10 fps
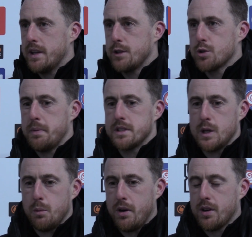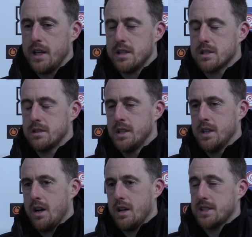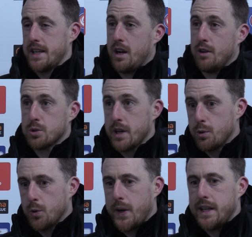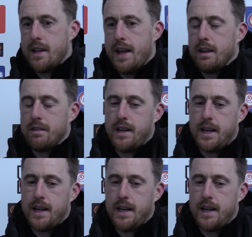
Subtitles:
where they drop into little pockets and our centre halves were going all the way in there.